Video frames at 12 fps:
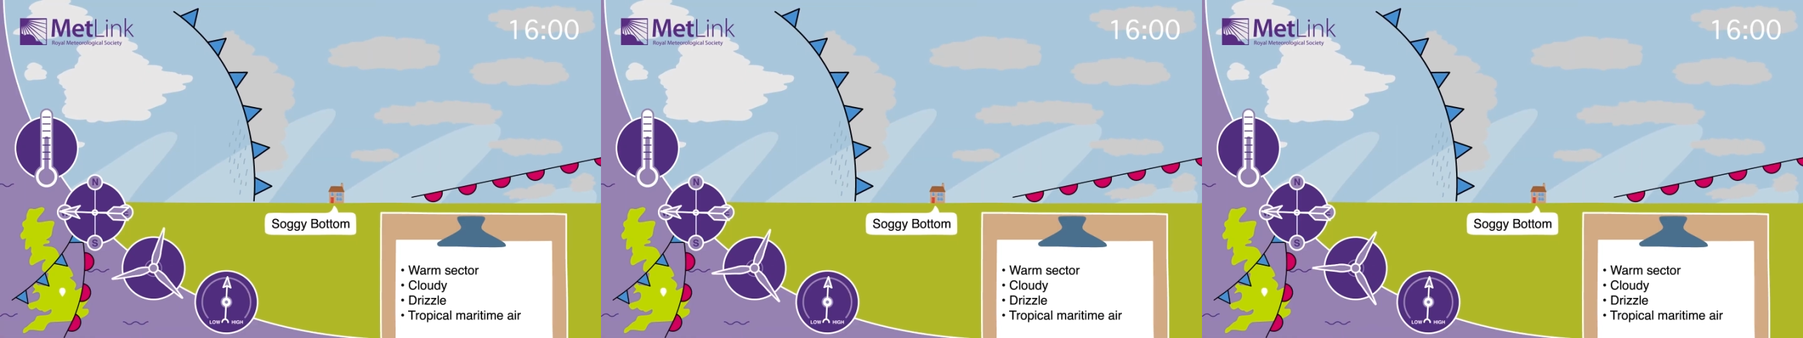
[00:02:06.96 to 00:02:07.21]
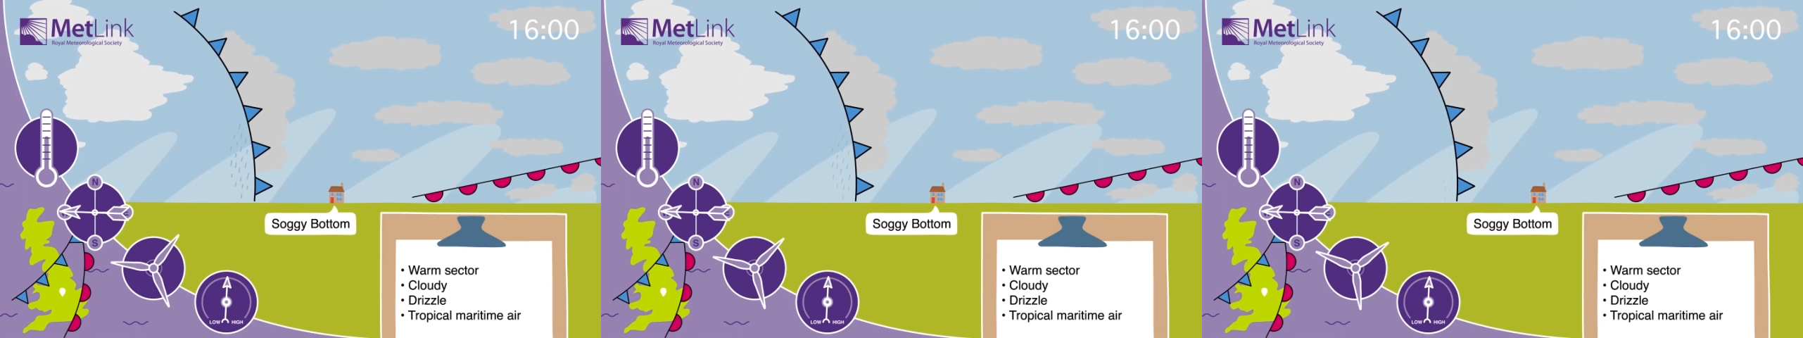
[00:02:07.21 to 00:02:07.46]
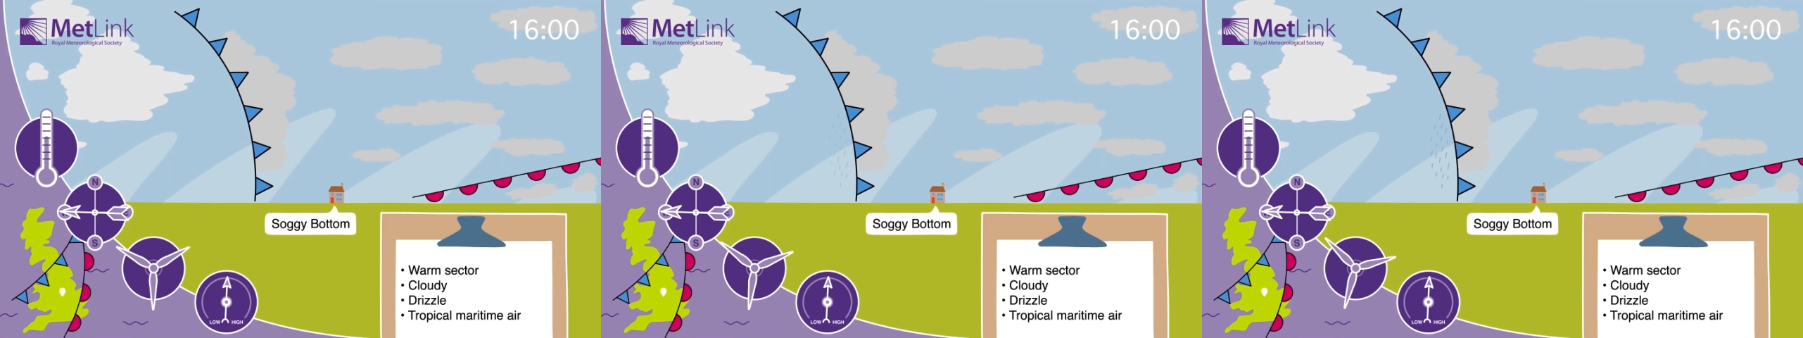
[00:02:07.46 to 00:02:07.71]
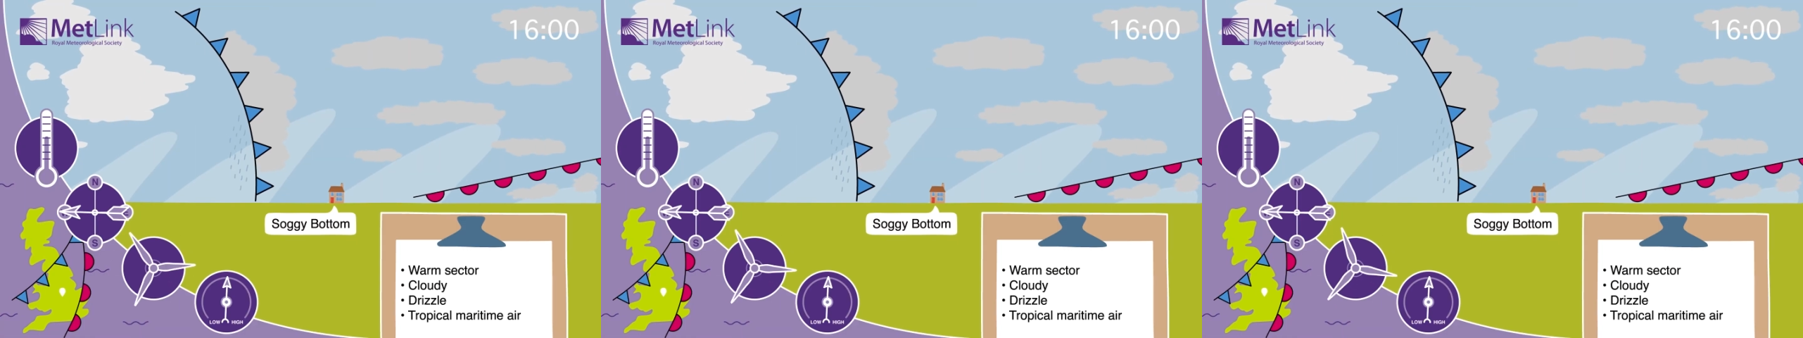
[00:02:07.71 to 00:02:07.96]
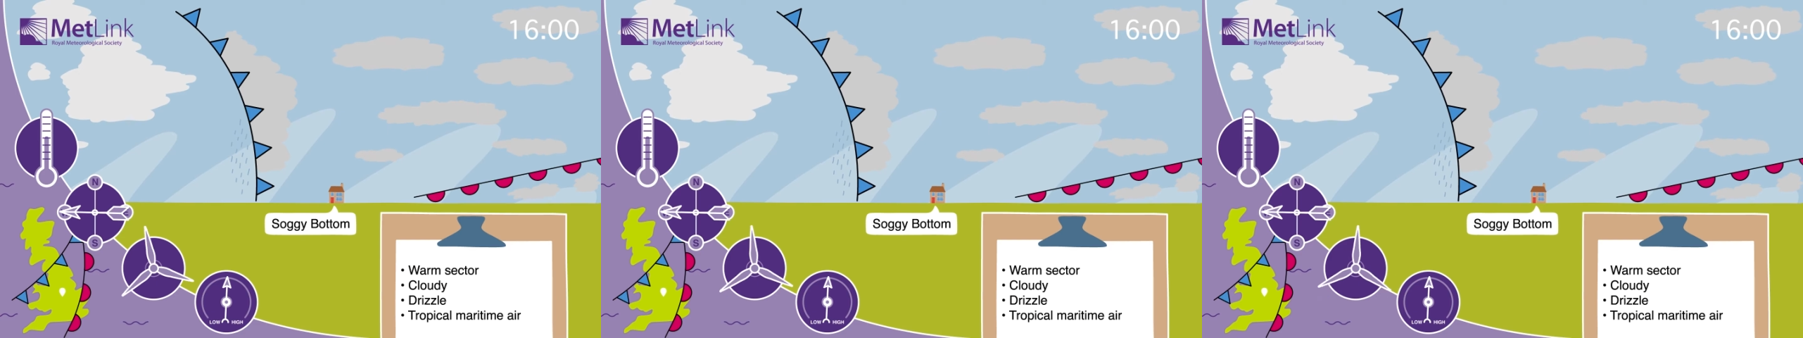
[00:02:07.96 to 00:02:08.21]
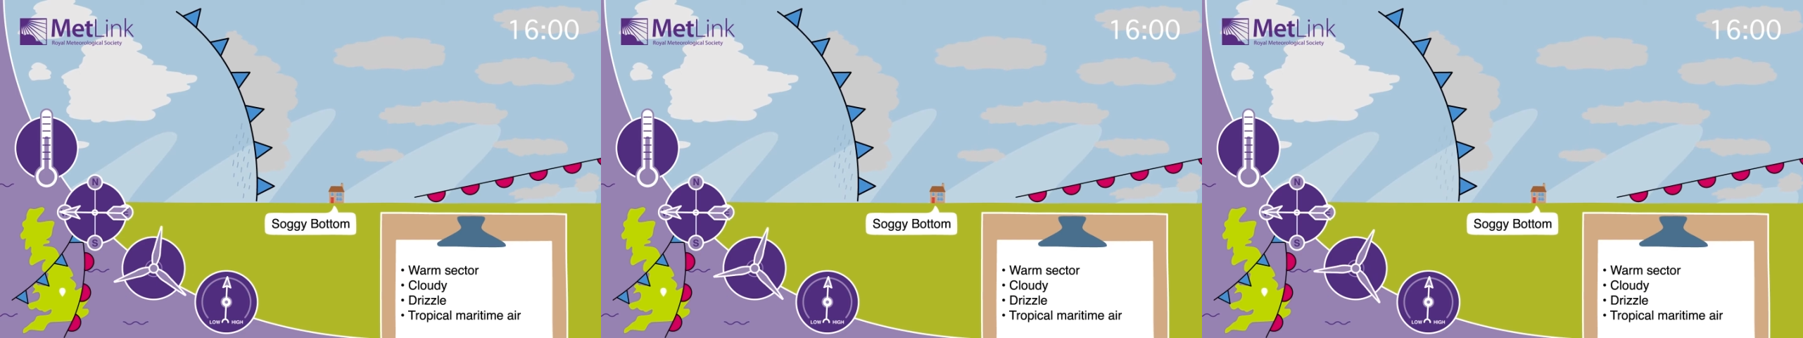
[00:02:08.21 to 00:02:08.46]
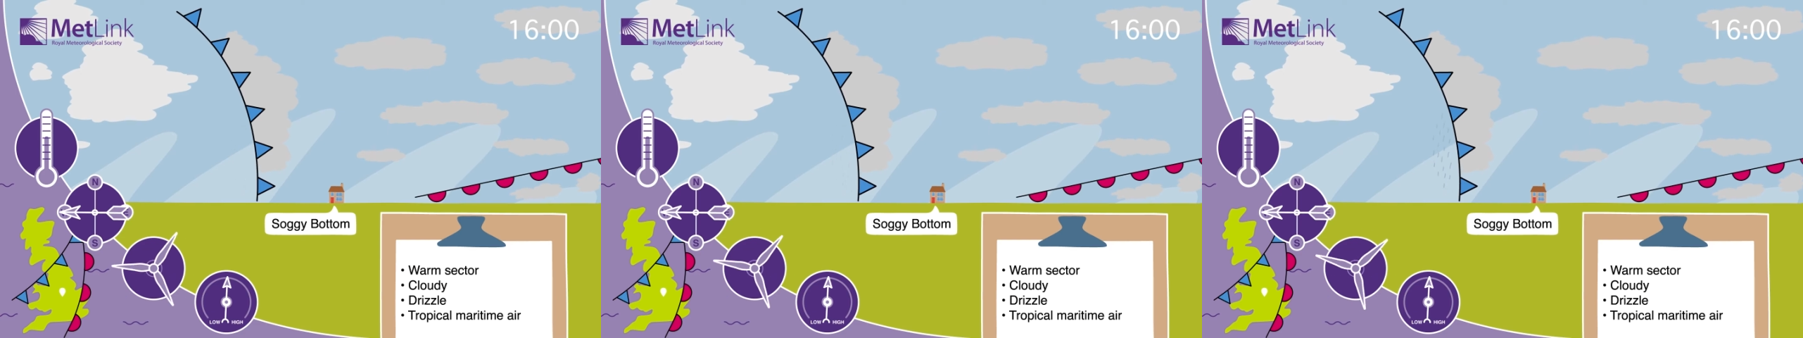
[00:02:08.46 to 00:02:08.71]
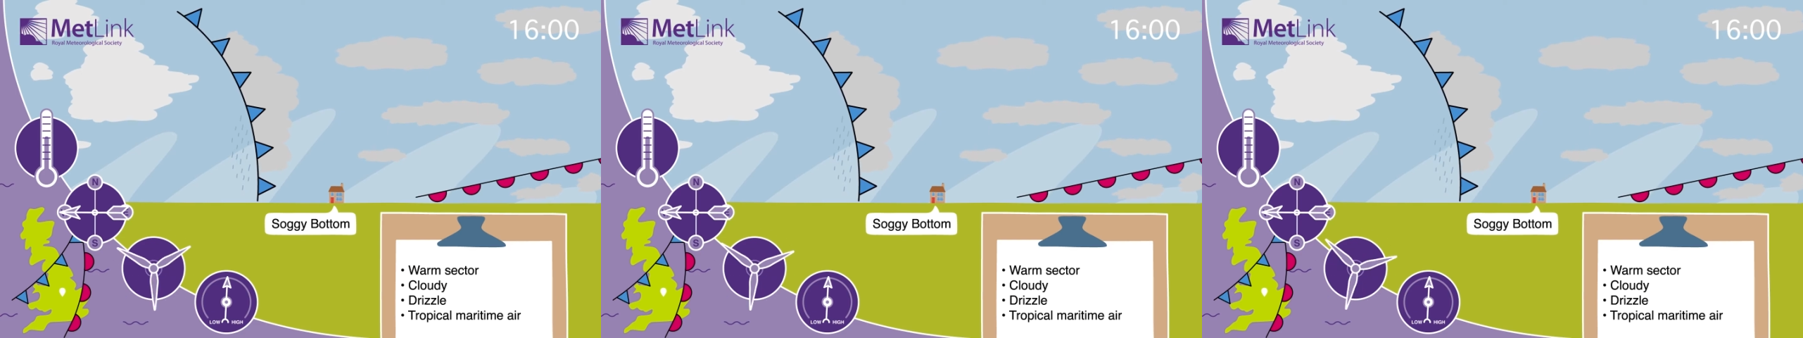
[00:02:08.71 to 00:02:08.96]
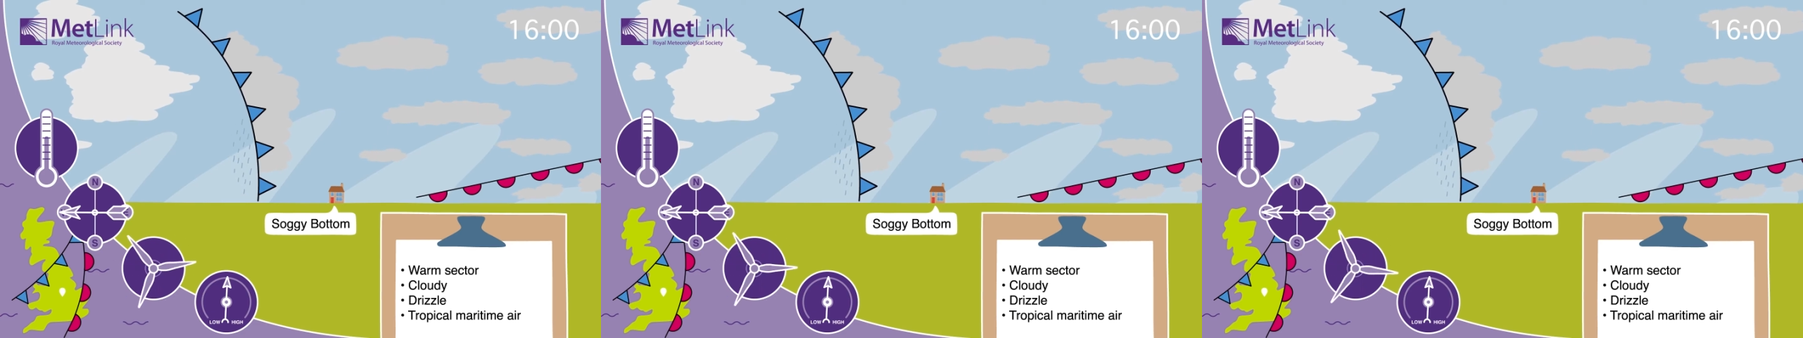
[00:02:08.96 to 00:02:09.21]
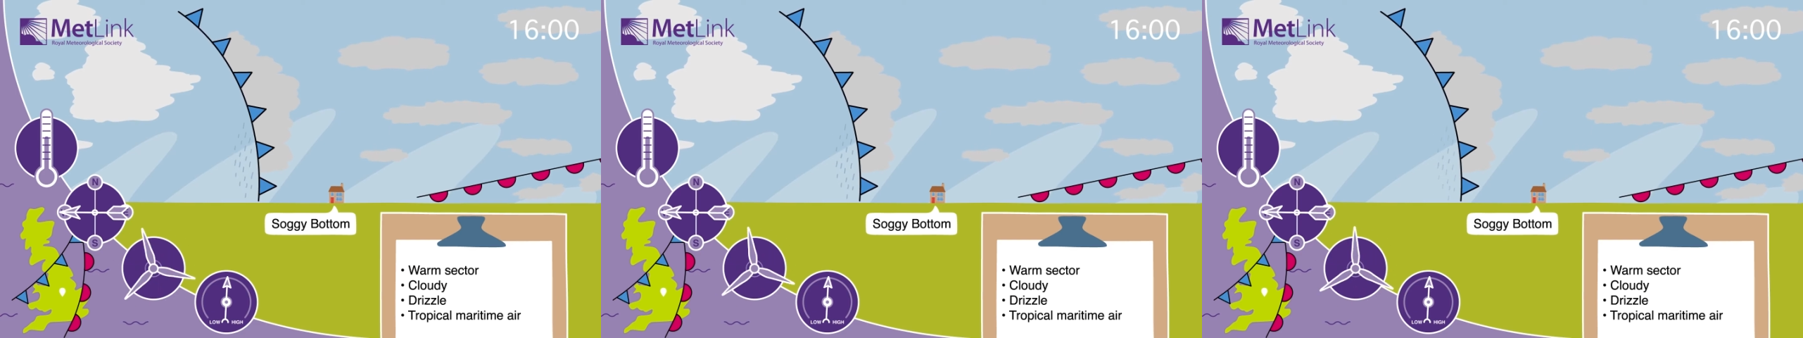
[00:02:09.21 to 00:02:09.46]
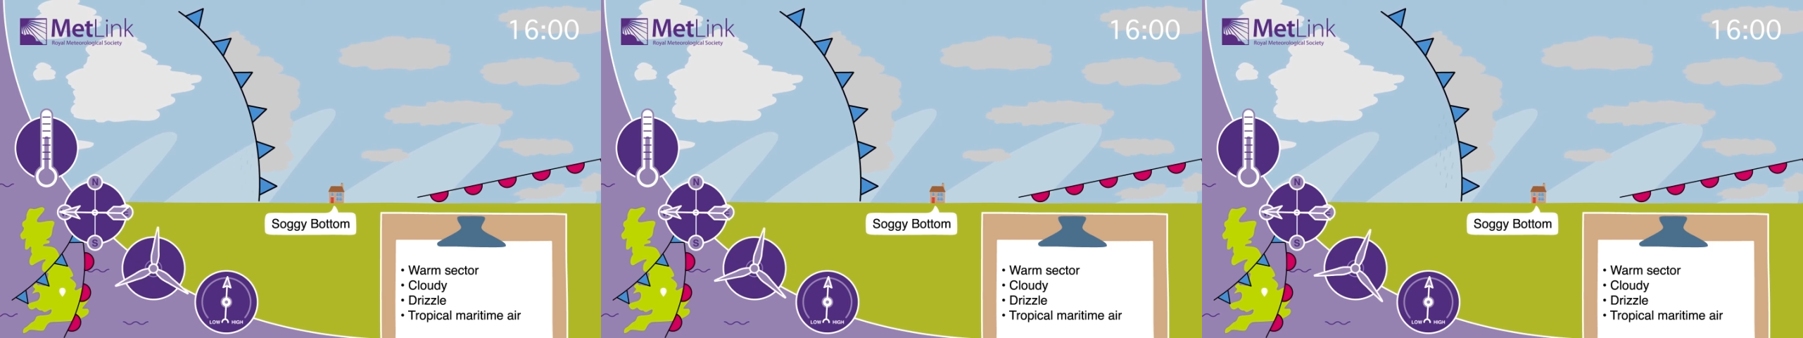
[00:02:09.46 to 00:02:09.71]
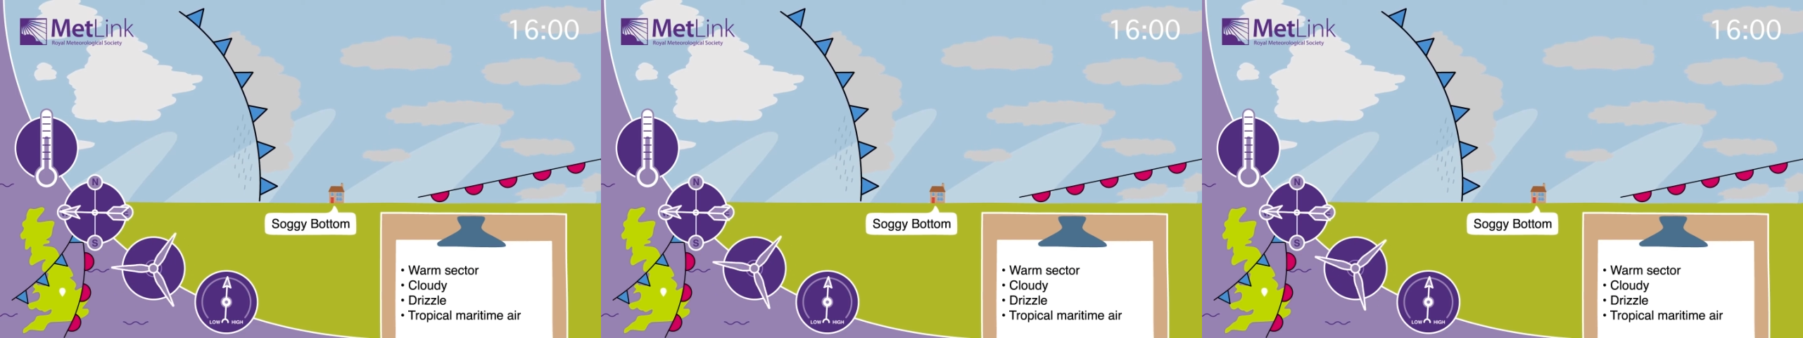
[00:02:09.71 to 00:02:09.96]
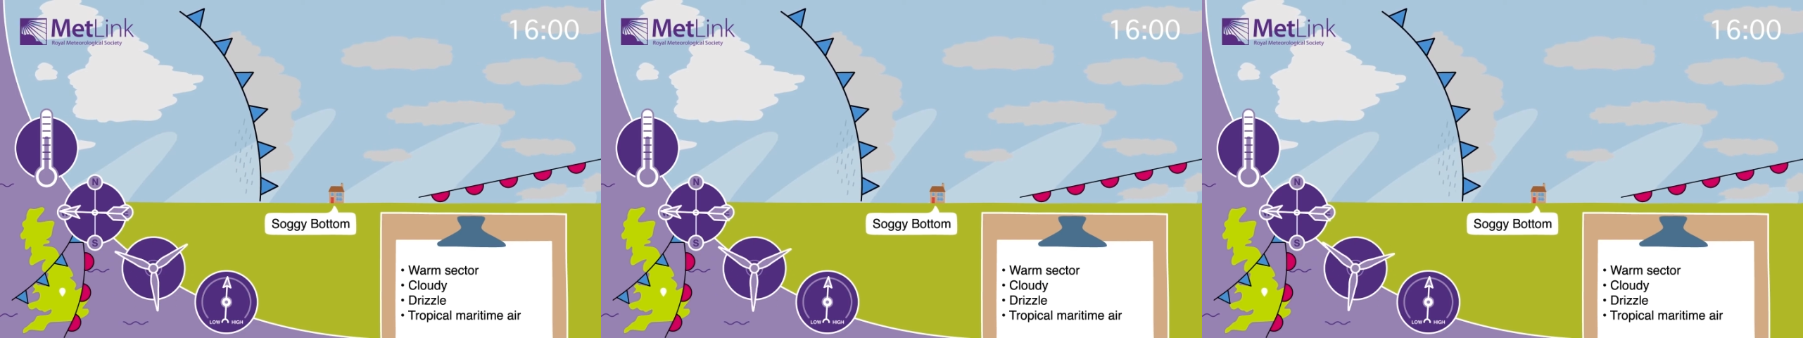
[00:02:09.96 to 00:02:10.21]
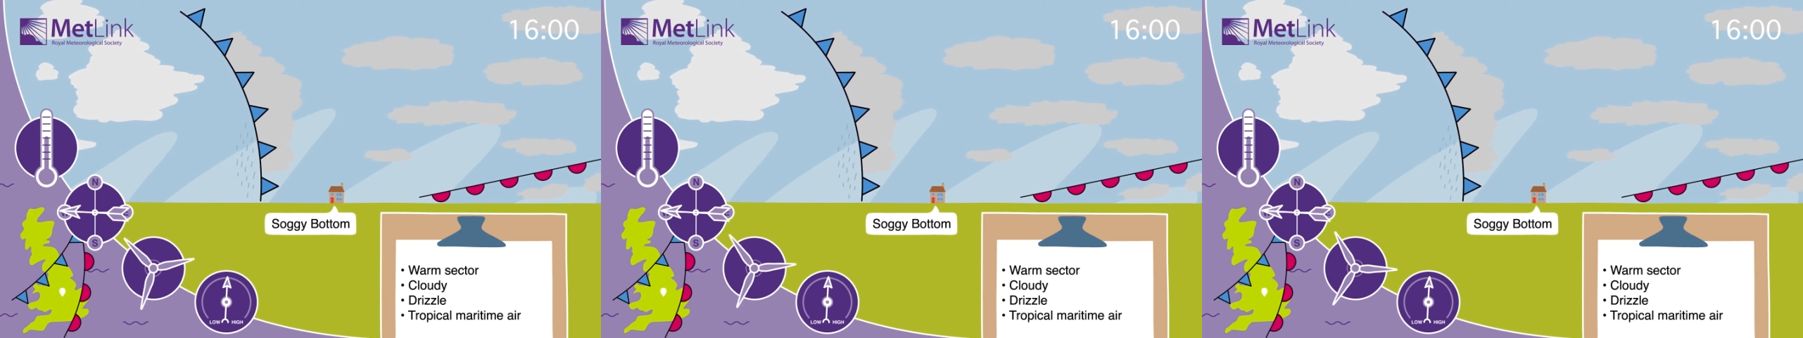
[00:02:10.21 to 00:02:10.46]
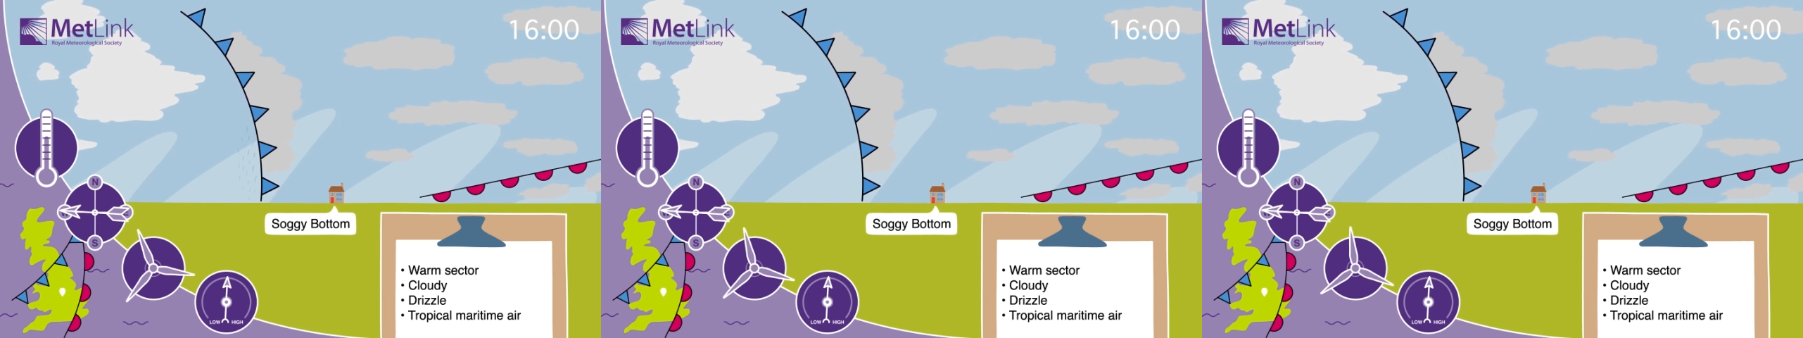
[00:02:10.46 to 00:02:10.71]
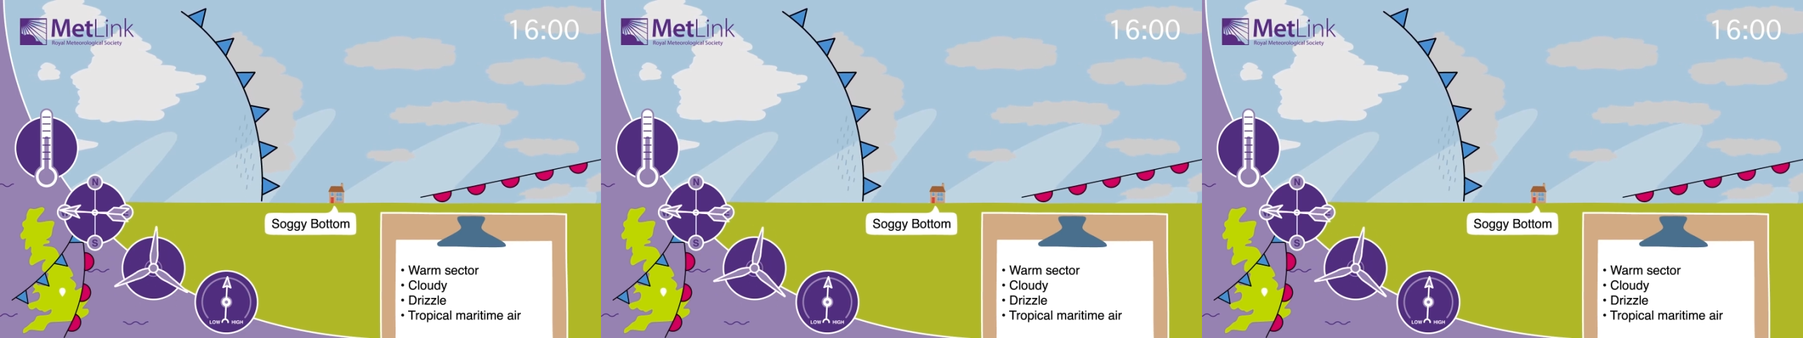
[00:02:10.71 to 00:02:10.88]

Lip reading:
(no speaker visible)